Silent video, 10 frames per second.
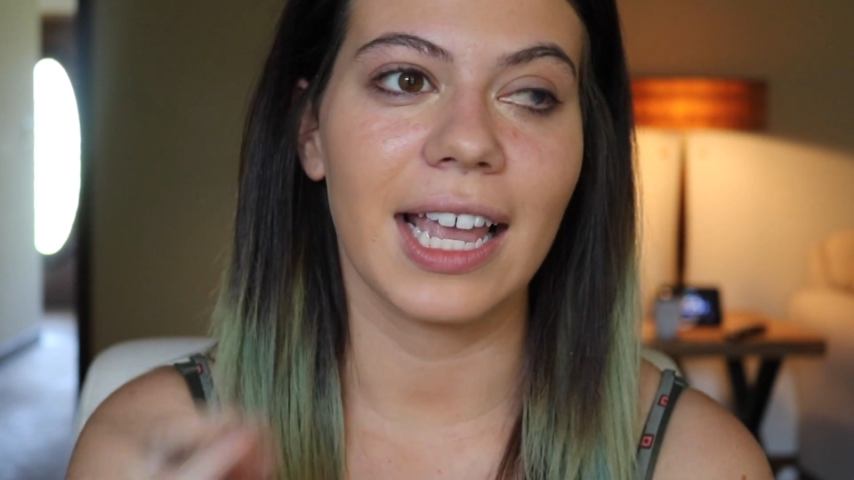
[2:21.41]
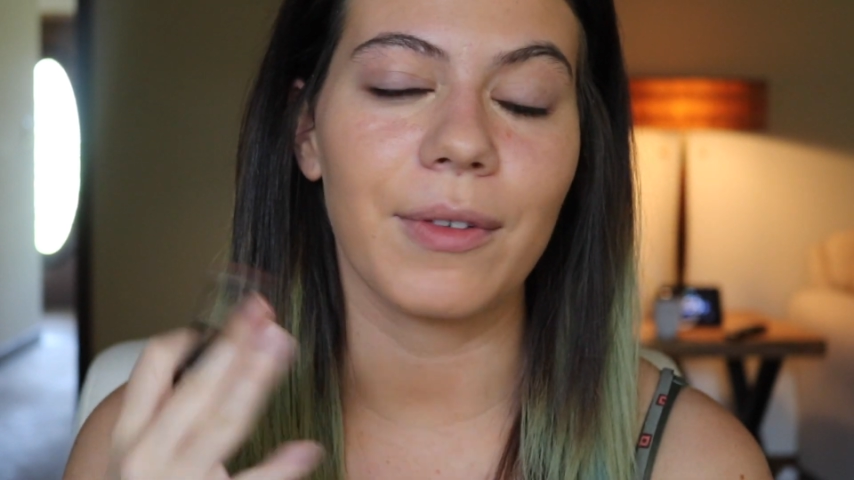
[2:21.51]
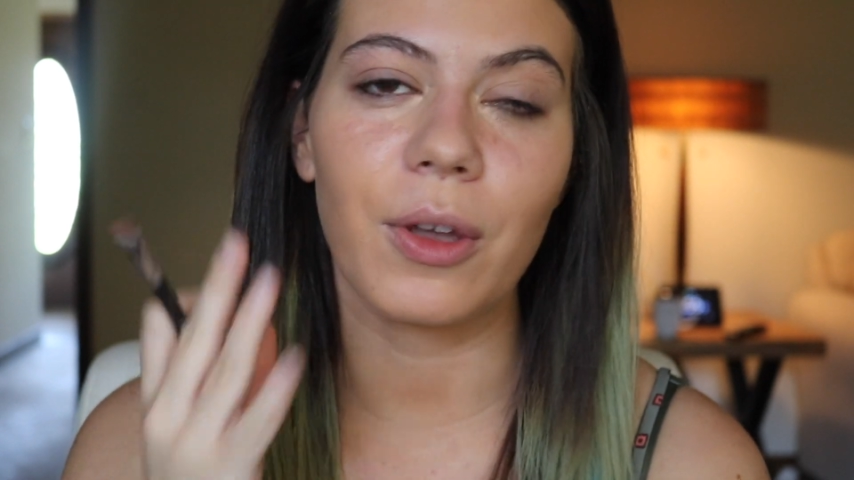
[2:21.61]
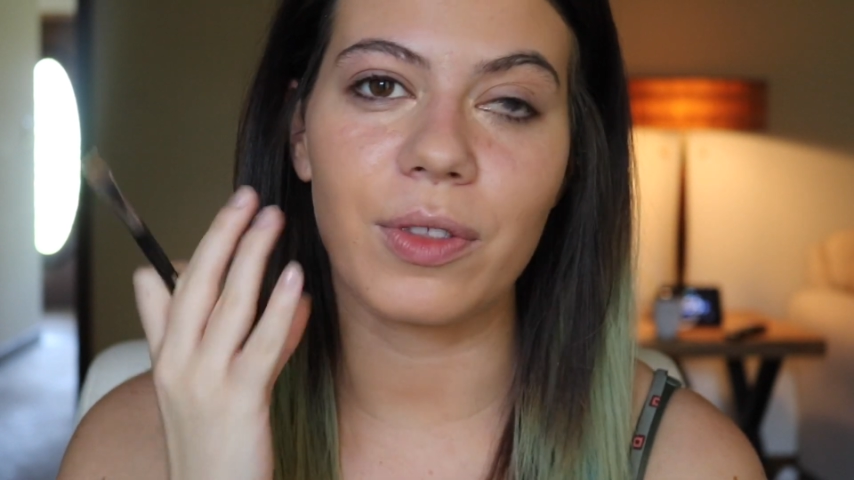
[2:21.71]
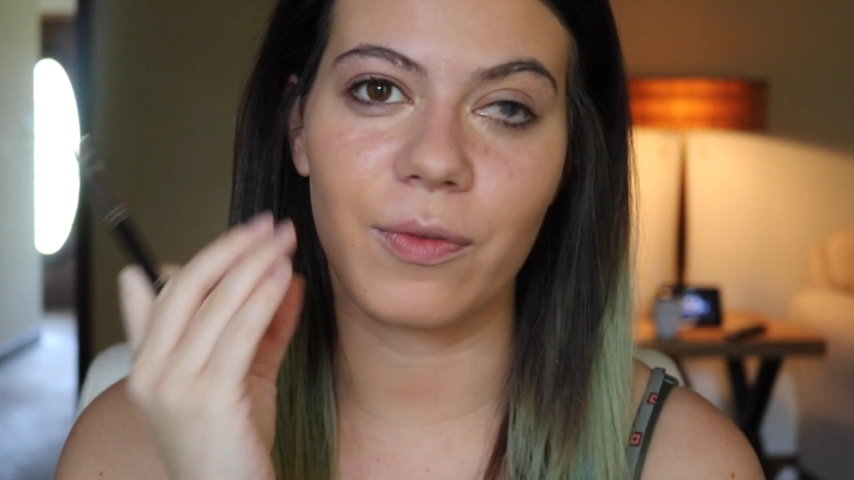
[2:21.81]

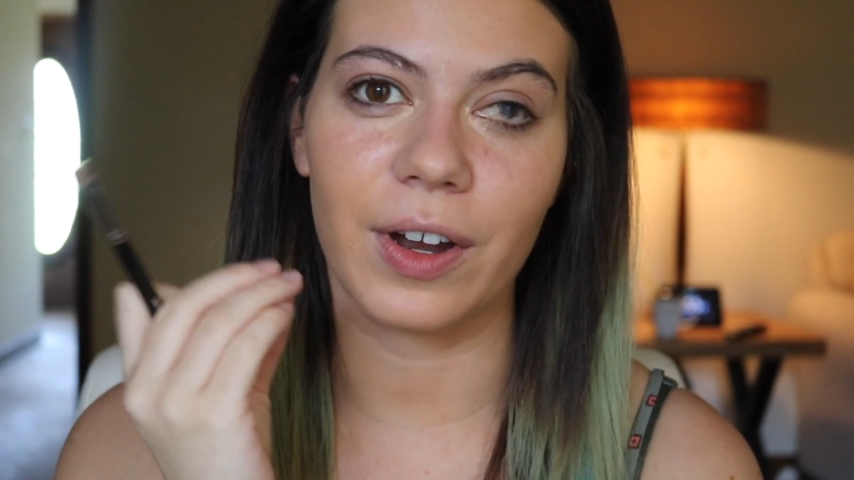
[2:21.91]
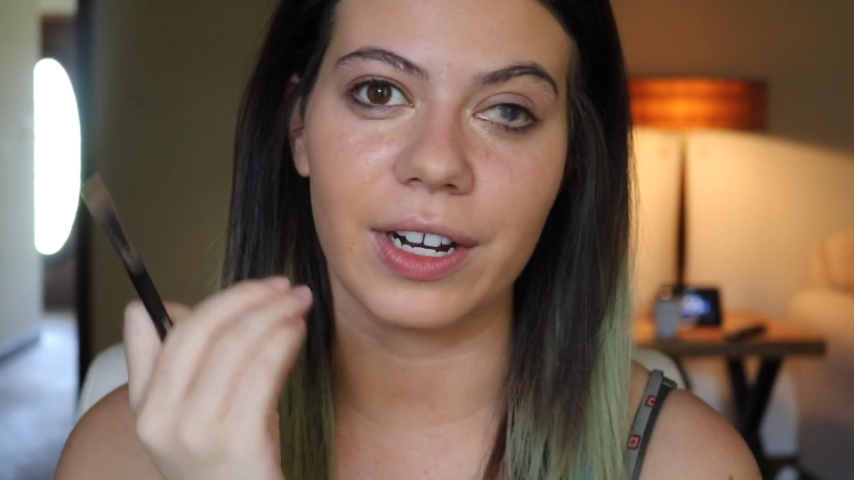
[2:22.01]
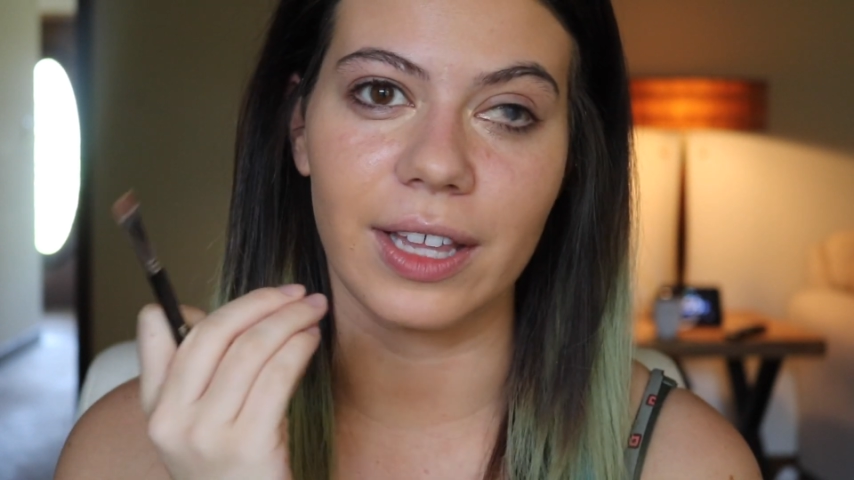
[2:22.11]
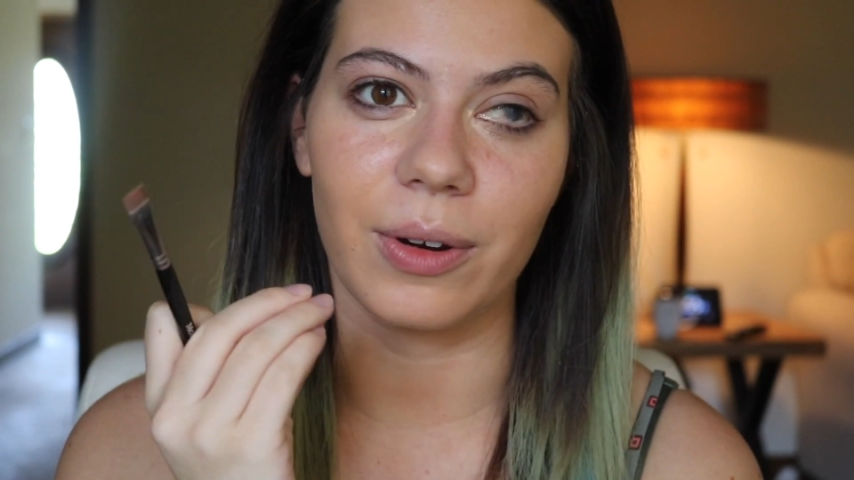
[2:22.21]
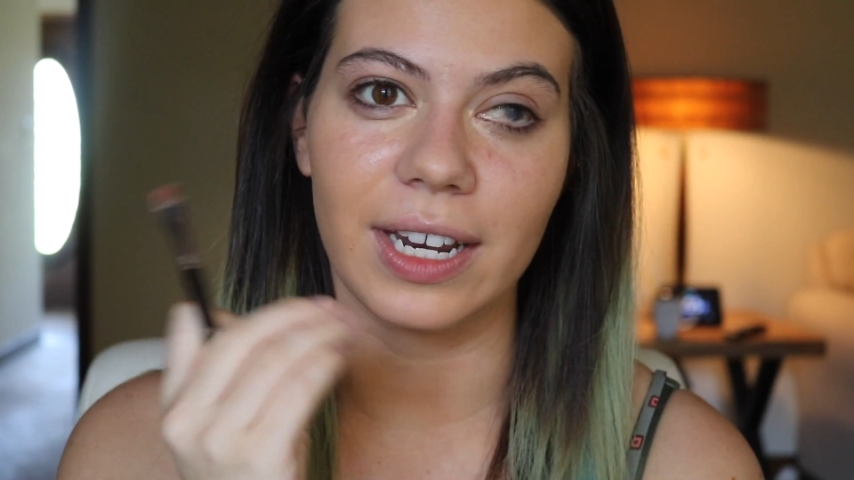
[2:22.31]
even though it's very
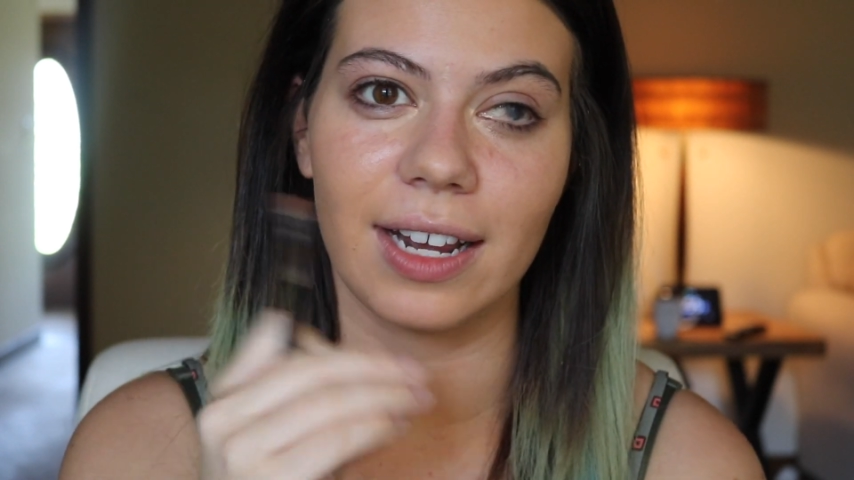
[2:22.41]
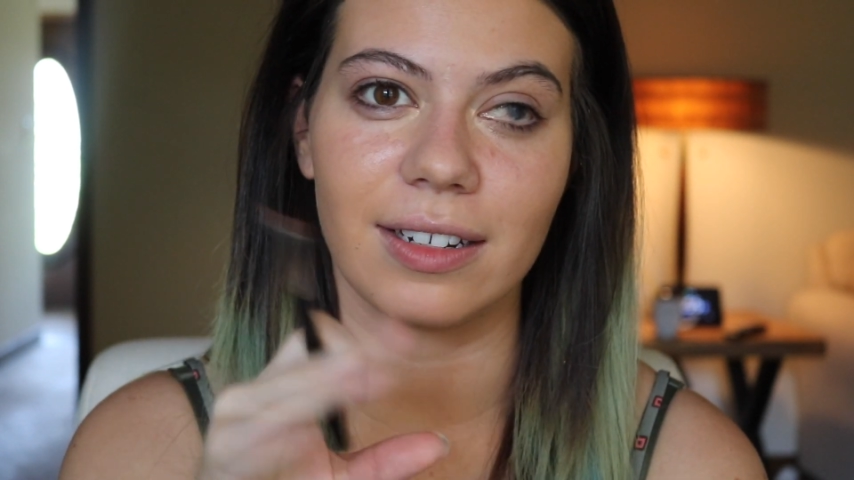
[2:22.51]
liquidy,